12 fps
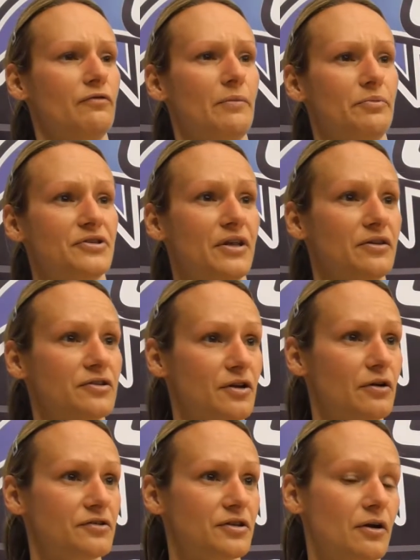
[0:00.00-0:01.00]
represent the
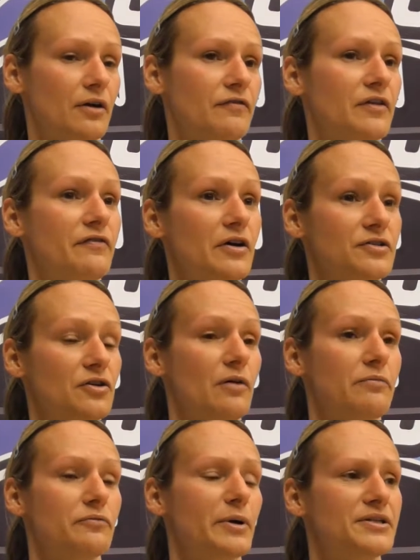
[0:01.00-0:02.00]
Stars tonight for the first
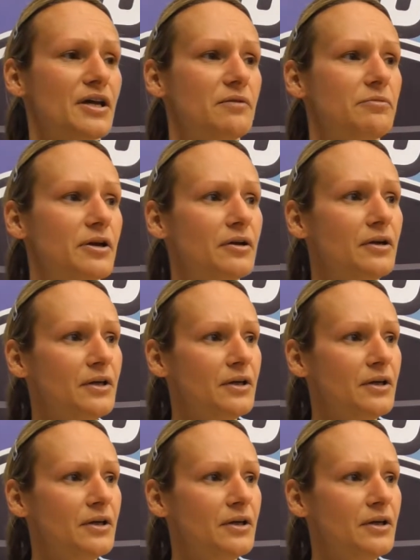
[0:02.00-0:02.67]
time in my debut.